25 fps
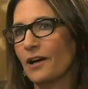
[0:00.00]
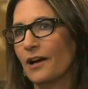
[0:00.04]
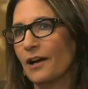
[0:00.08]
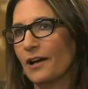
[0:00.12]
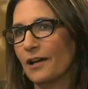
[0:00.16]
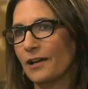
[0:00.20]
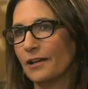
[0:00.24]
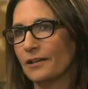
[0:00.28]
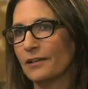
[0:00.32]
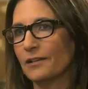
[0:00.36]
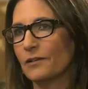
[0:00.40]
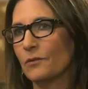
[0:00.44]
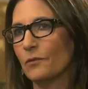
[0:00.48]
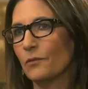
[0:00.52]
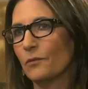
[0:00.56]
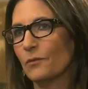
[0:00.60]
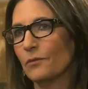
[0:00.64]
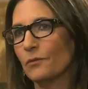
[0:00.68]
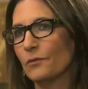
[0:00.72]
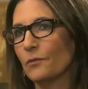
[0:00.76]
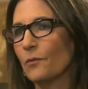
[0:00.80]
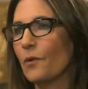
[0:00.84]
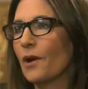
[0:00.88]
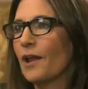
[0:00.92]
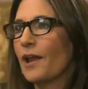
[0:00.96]
I
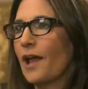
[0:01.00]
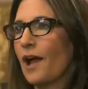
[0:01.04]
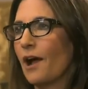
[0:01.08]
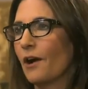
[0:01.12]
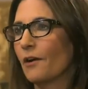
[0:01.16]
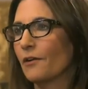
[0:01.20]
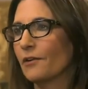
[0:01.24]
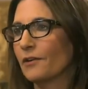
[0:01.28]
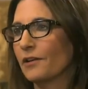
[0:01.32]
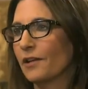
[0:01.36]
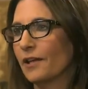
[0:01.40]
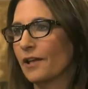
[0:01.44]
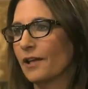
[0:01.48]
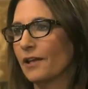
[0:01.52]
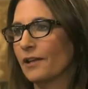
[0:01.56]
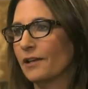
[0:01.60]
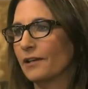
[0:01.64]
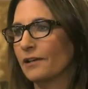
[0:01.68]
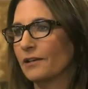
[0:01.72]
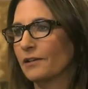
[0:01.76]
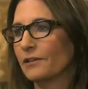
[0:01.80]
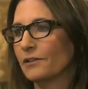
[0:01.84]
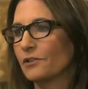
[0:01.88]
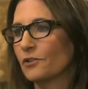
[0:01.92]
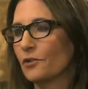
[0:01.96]
went out
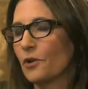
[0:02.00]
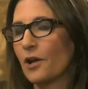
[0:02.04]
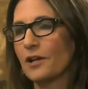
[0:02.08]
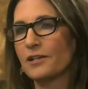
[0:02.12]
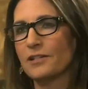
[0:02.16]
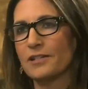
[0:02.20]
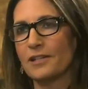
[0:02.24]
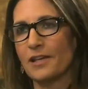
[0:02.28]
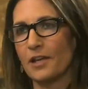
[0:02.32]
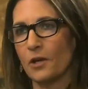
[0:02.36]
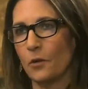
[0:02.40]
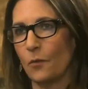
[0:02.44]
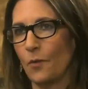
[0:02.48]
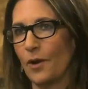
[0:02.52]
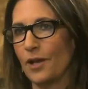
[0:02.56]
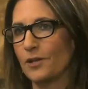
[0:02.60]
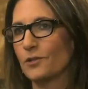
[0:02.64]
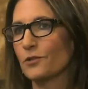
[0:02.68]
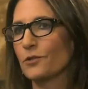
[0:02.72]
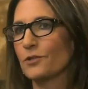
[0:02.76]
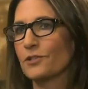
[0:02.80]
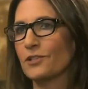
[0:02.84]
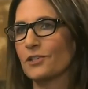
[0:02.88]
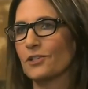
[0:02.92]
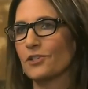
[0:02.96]
and tried to get a
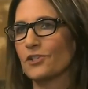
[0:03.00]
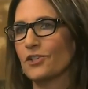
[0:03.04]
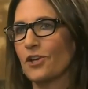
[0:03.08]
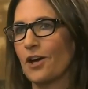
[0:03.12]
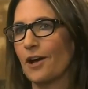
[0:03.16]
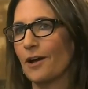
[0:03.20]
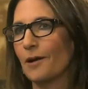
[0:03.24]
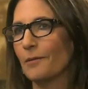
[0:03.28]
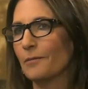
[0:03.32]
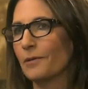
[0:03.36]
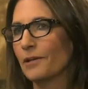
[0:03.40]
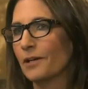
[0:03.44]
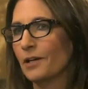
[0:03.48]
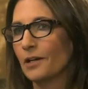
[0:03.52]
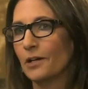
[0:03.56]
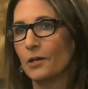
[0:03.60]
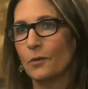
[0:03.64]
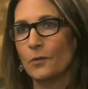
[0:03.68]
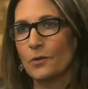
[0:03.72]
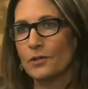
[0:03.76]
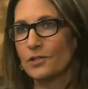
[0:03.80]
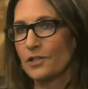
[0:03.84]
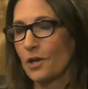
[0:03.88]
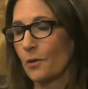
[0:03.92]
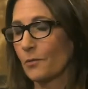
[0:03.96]
waitressing job,
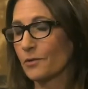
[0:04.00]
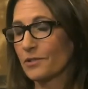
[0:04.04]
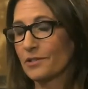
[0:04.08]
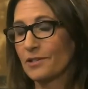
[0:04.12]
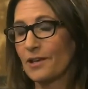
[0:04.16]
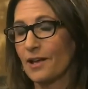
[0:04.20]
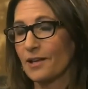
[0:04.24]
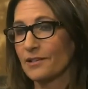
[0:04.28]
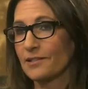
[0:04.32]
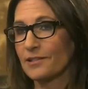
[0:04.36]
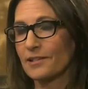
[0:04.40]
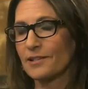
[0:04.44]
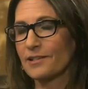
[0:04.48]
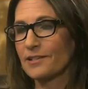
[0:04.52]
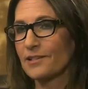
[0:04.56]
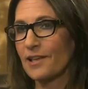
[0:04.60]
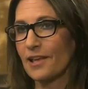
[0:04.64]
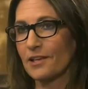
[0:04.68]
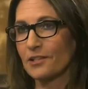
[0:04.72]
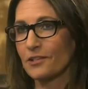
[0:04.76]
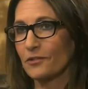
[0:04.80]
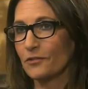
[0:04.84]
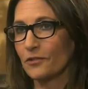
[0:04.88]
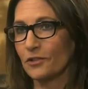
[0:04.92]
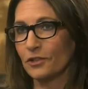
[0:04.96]
which I was not
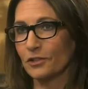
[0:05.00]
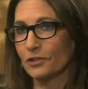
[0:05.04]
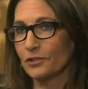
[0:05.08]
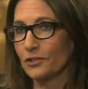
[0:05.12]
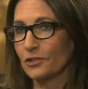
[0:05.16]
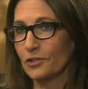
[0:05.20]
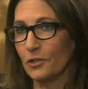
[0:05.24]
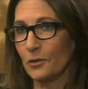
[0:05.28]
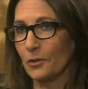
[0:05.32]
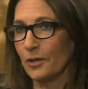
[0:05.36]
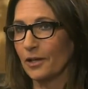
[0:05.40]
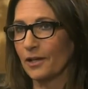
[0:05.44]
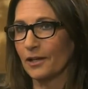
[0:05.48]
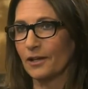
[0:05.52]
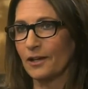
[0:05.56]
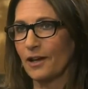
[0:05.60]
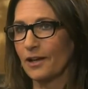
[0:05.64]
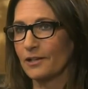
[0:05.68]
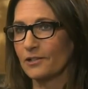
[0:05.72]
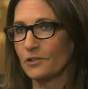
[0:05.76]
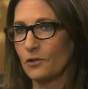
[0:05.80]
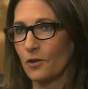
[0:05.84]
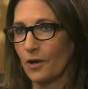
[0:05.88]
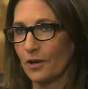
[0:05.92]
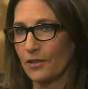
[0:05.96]
successful doing.
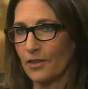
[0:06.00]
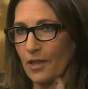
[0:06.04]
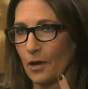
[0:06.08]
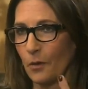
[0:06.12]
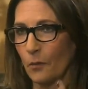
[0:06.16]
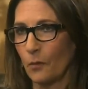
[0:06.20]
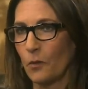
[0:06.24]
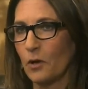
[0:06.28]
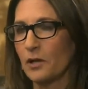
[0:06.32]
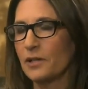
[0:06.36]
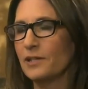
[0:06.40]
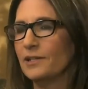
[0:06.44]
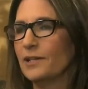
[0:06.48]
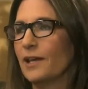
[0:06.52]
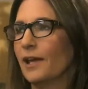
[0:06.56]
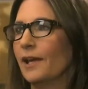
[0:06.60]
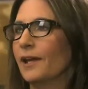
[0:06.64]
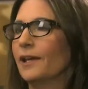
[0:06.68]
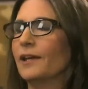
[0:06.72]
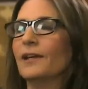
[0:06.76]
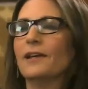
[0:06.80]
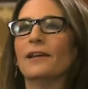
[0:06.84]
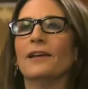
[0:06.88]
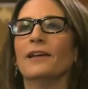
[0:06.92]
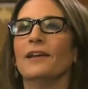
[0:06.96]
I tried that one
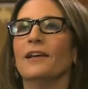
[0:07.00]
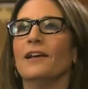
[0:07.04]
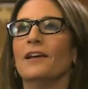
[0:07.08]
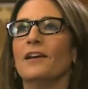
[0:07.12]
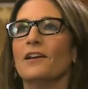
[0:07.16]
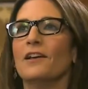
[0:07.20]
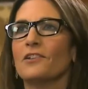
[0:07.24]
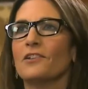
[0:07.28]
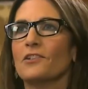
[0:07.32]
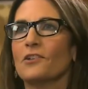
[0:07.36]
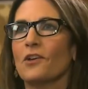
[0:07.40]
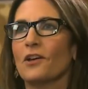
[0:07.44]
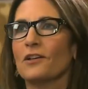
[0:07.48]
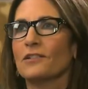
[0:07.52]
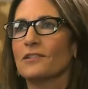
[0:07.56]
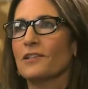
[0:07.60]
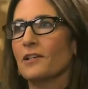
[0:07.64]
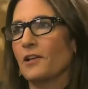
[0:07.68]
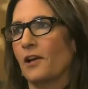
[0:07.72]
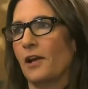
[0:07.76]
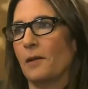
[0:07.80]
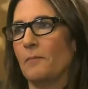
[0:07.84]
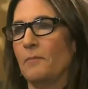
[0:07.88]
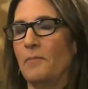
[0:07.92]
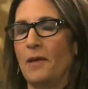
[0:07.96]
day, so I
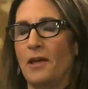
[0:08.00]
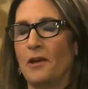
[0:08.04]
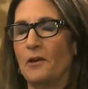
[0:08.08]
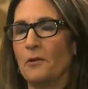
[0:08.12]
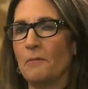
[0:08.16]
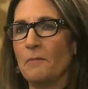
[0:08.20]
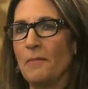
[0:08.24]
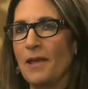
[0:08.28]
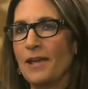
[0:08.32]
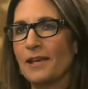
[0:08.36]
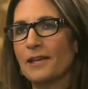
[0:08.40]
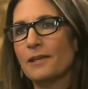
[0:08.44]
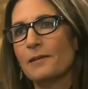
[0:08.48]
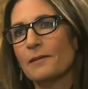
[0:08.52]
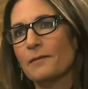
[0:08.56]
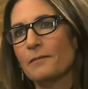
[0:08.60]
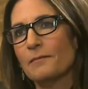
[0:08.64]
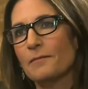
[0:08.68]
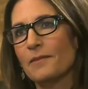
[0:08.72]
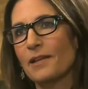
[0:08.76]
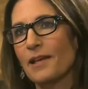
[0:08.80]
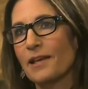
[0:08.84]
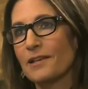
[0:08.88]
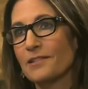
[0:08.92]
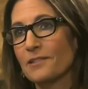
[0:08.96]
said I better make it
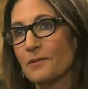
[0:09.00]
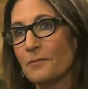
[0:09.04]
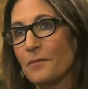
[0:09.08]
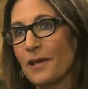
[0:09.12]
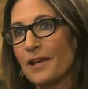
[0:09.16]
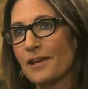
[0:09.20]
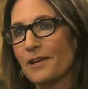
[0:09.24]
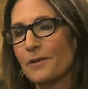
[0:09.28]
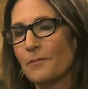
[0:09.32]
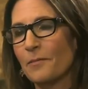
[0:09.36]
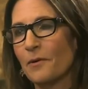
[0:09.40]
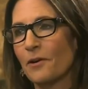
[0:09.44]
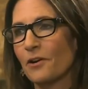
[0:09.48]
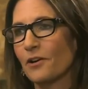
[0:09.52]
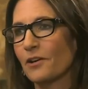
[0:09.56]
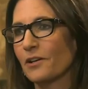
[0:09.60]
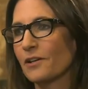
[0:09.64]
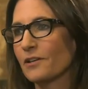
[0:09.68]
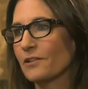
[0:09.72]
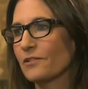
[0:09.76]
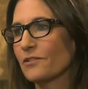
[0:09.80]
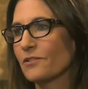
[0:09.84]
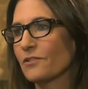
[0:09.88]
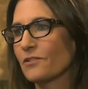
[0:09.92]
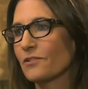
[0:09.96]
as a makeup
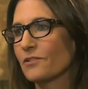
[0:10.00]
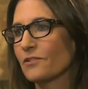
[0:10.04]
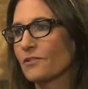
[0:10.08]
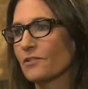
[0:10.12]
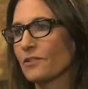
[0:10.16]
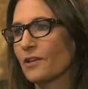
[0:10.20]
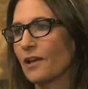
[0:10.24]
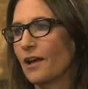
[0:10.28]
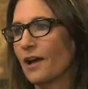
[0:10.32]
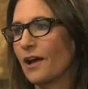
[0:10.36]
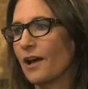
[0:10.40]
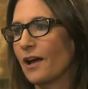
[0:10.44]
artist.